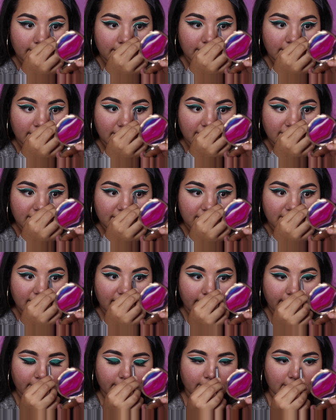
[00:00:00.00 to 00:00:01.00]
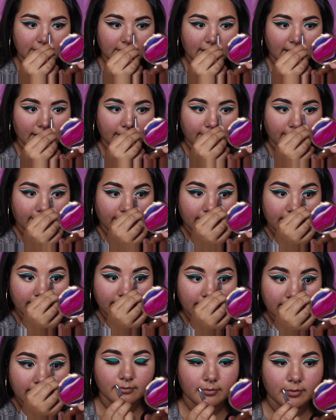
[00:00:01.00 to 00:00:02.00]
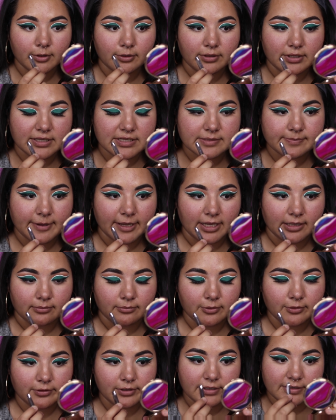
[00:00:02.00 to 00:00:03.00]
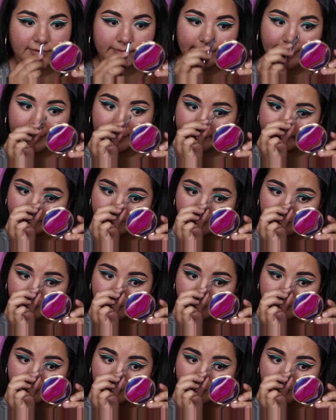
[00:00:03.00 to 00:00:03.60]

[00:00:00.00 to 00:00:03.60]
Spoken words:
That's stabbing me in the eyeball. Beauty is pain. Beauty is pain.